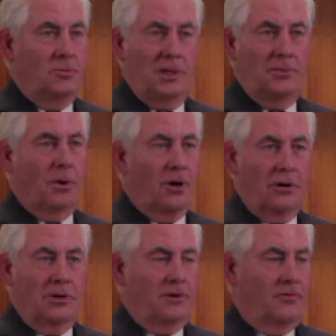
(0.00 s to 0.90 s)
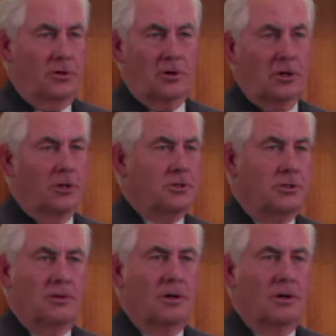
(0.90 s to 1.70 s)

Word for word: be part of your culture